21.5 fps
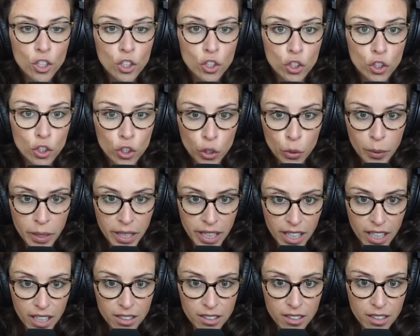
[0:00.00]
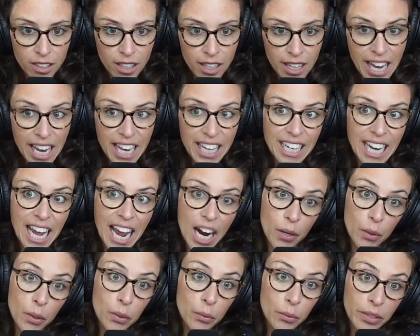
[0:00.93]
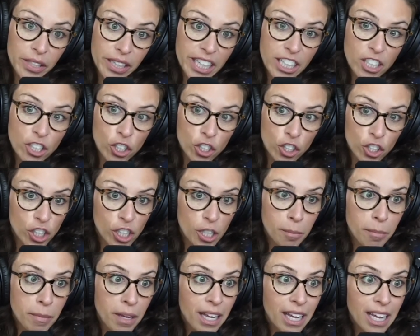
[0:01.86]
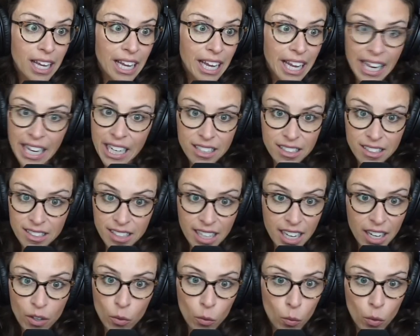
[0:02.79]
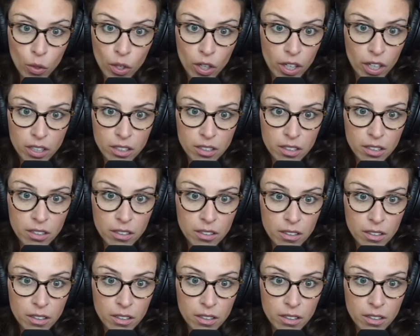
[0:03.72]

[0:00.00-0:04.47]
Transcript: doing it. And our relationship, hands down, worked.